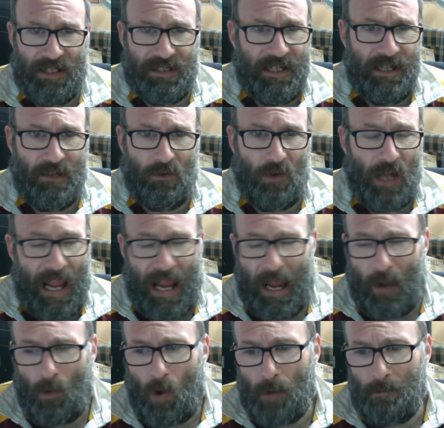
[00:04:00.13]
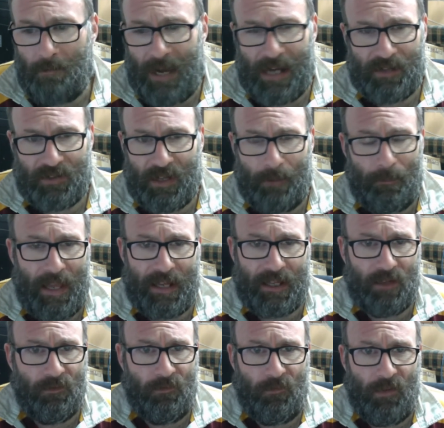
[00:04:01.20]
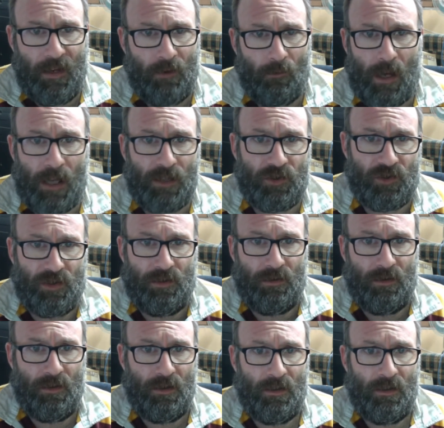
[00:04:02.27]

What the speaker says: I did or how I mucked up that configuration.